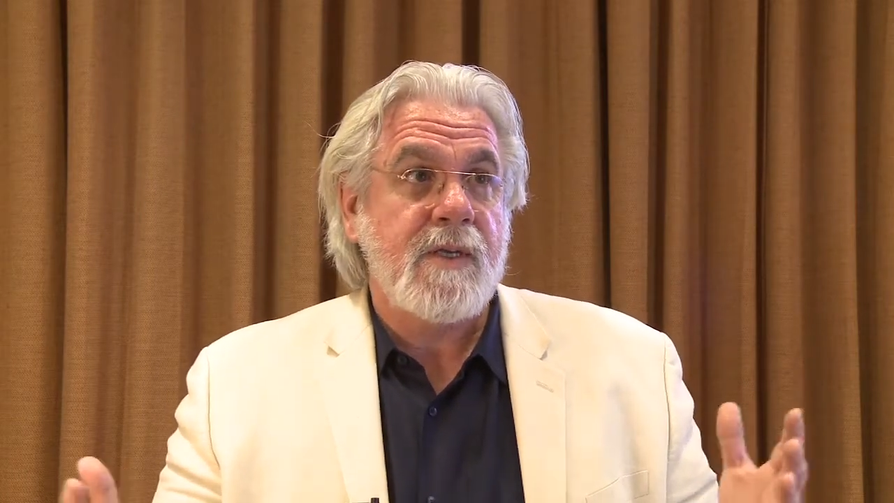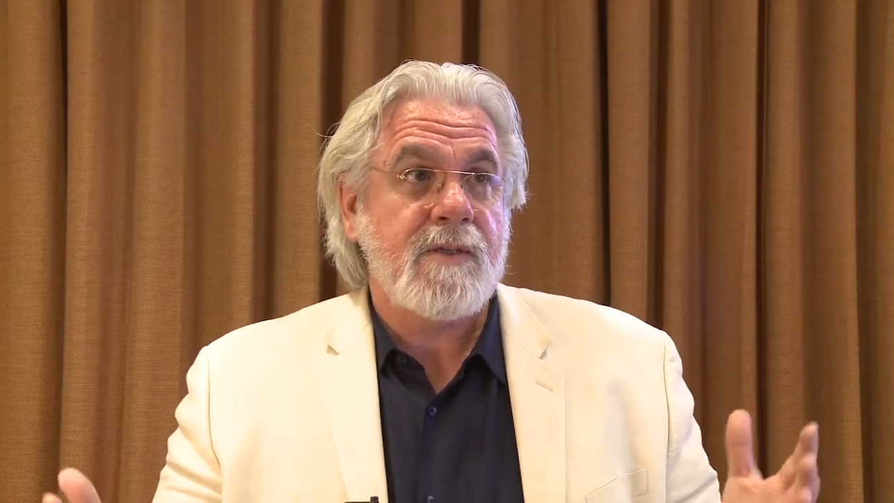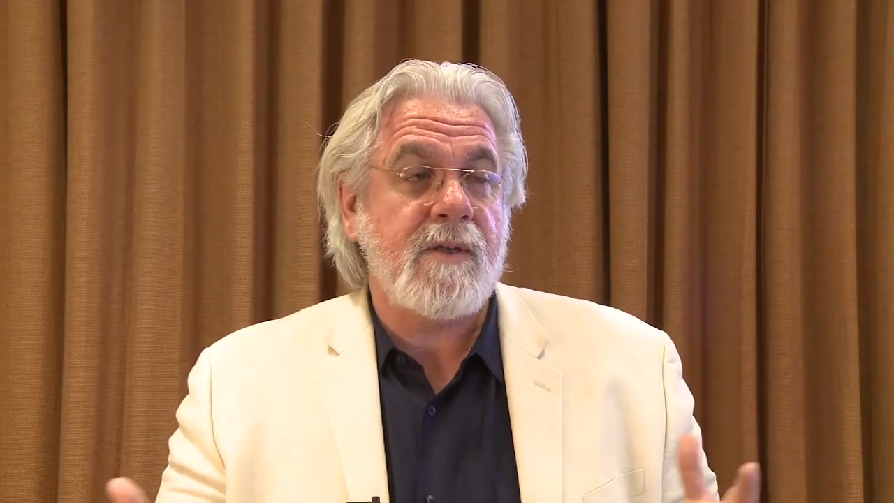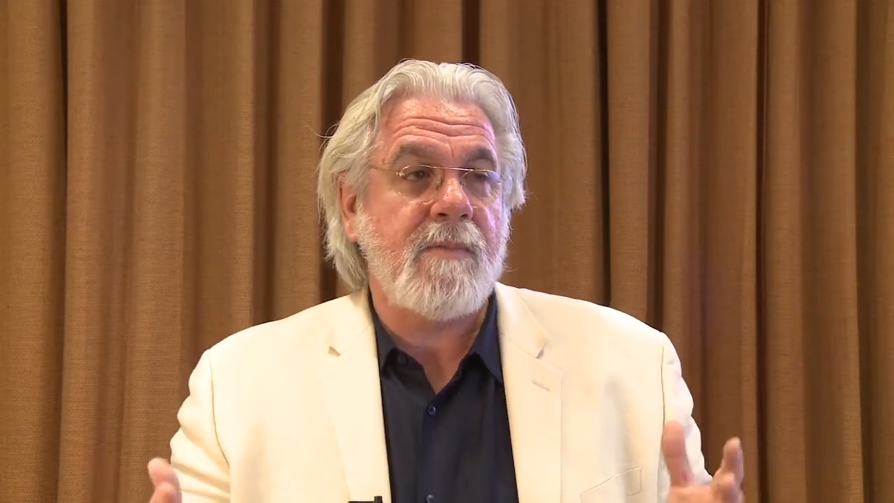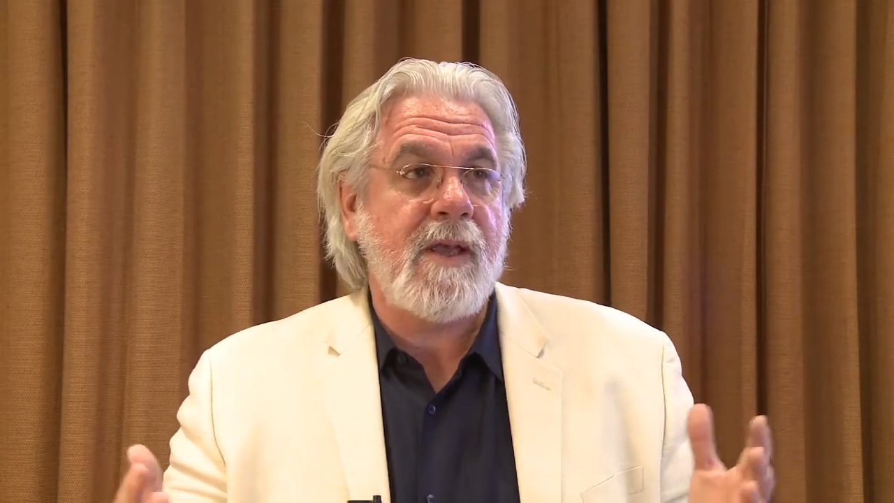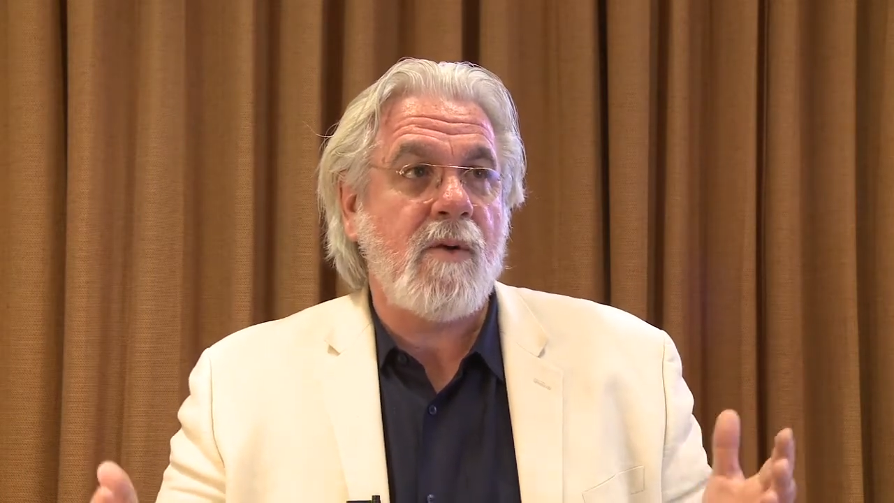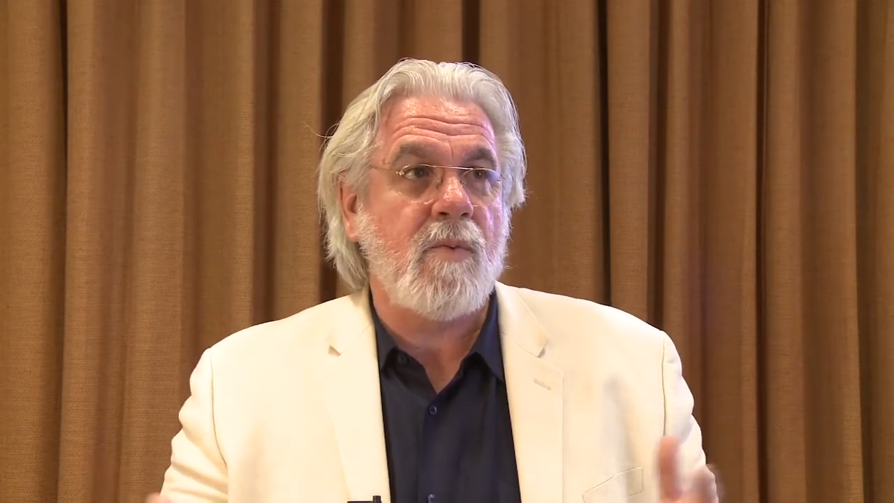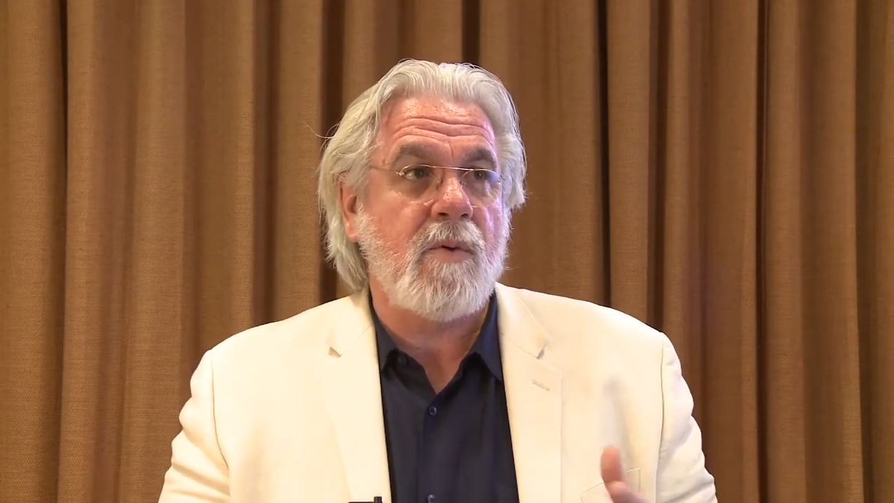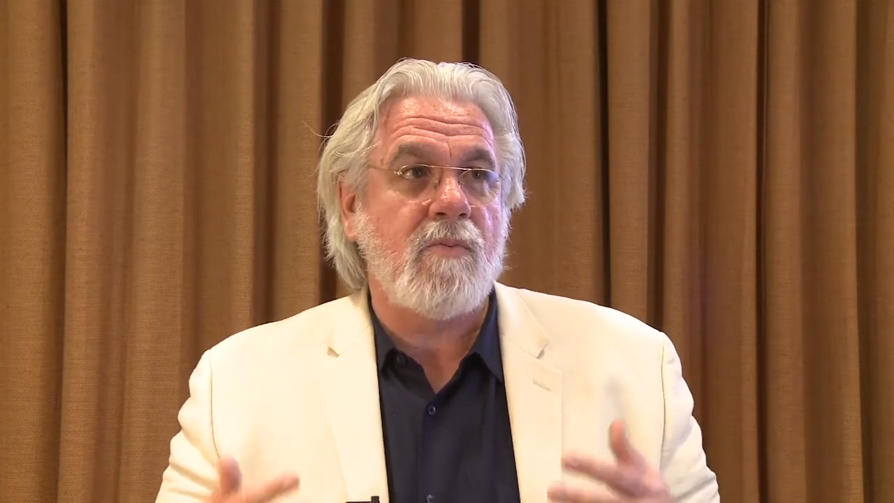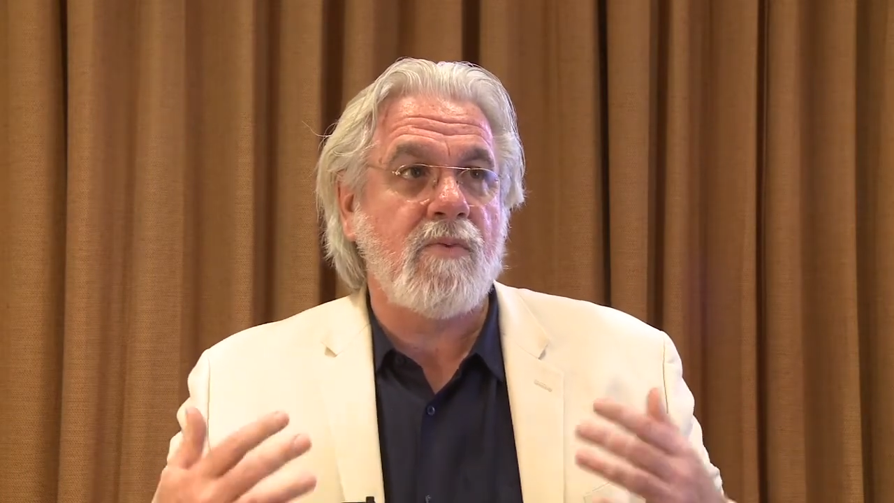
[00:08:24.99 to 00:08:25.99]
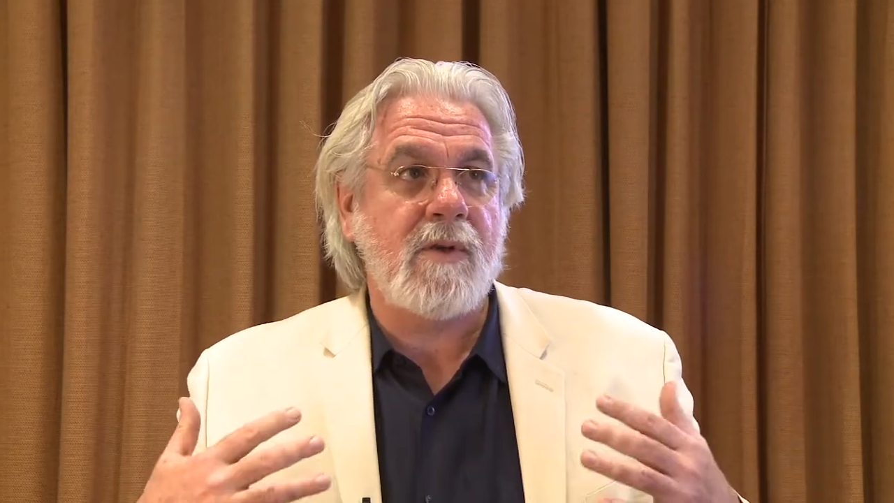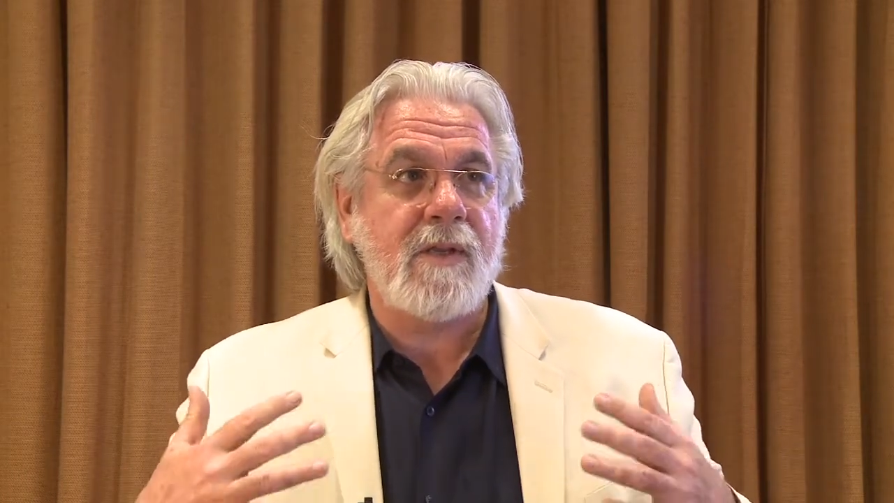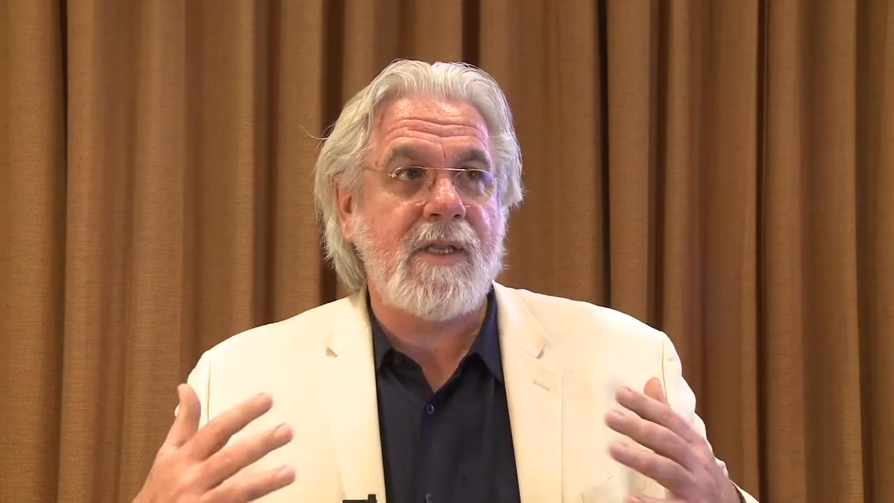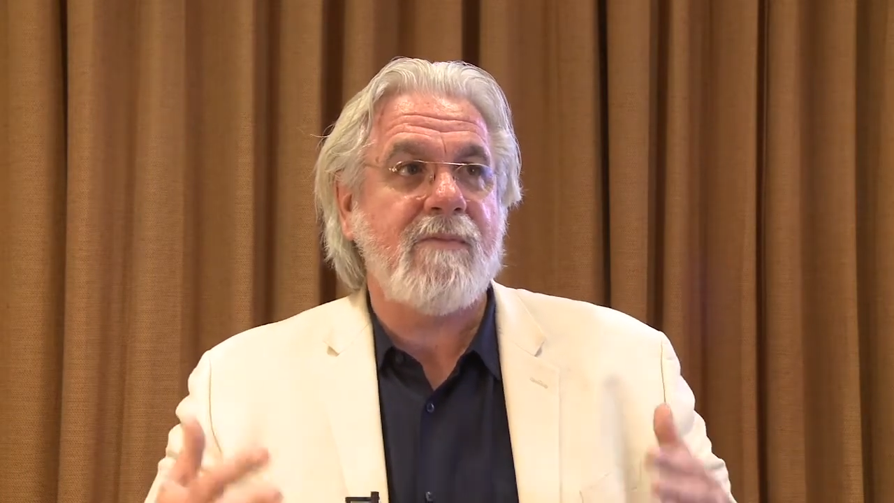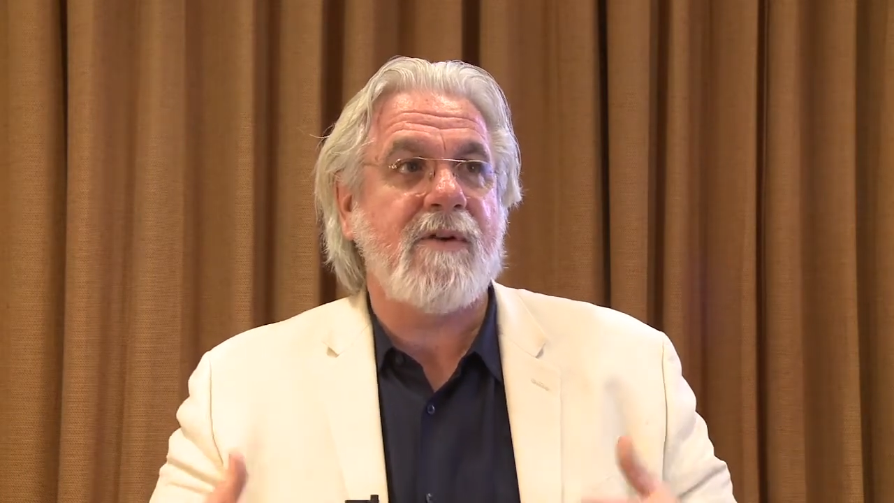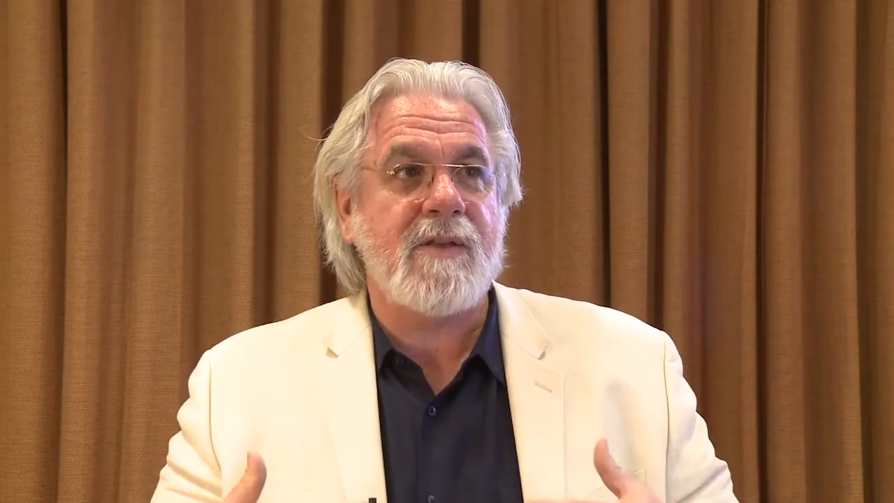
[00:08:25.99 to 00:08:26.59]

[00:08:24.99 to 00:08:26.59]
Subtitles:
somehow will relieve